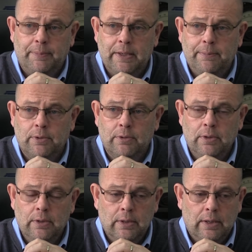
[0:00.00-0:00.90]
people.
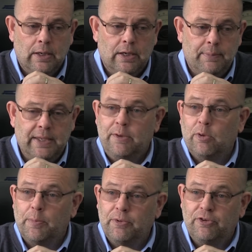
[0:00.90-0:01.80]

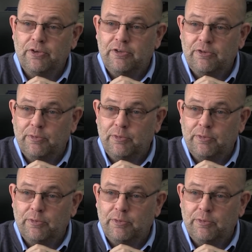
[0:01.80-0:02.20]
Equal opportunities.